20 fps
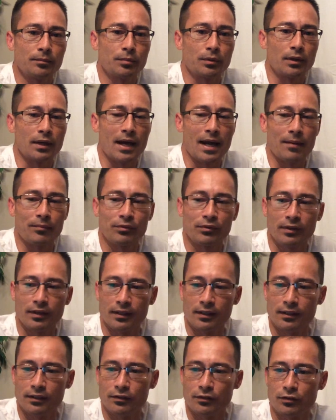perhaps
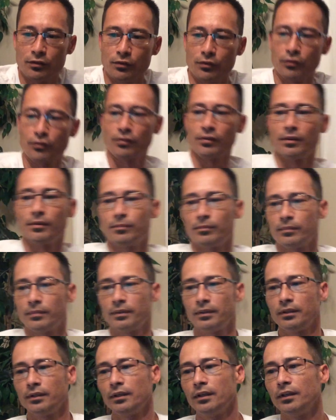get into
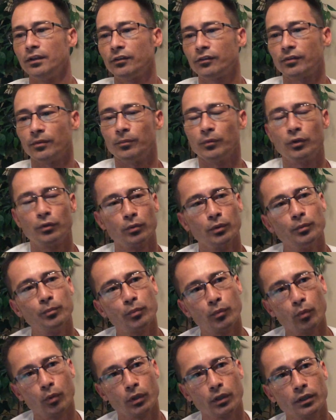some
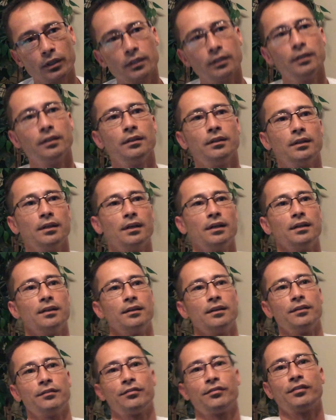group work
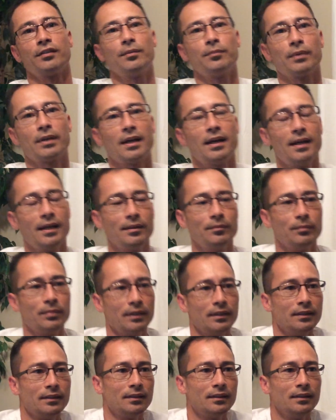of some kind,
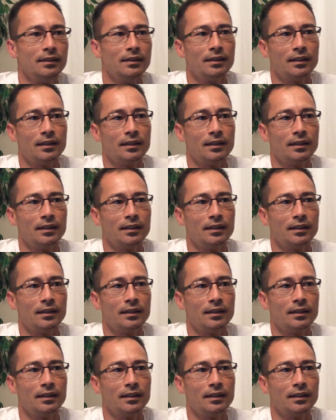but